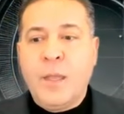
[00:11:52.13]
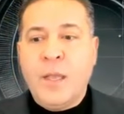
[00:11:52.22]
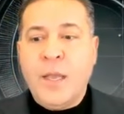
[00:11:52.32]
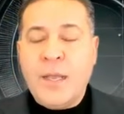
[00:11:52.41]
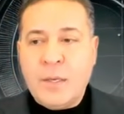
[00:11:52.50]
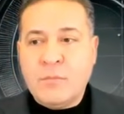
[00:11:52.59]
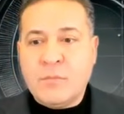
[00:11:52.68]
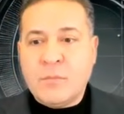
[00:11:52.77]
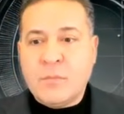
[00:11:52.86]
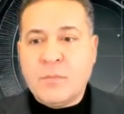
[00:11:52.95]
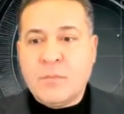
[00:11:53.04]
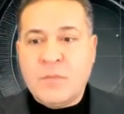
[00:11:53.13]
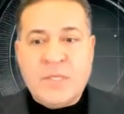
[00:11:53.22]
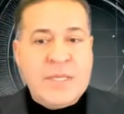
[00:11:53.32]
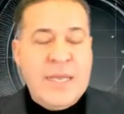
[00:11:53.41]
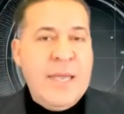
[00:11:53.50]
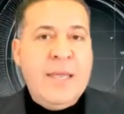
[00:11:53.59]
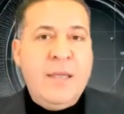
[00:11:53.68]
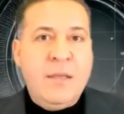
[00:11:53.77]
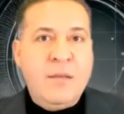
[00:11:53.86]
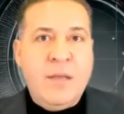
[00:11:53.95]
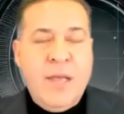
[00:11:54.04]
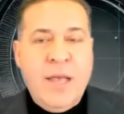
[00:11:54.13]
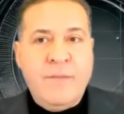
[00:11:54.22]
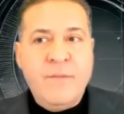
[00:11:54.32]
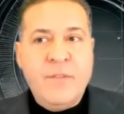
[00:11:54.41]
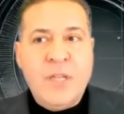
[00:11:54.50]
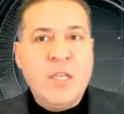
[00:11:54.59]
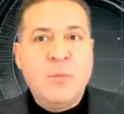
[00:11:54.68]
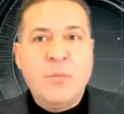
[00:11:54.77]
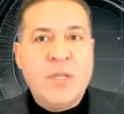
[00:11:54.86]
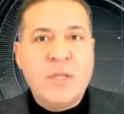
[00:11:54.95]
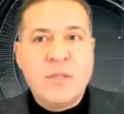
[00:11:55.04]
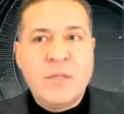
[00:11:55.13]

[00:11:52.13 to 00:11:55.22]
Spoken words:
and they have nothing but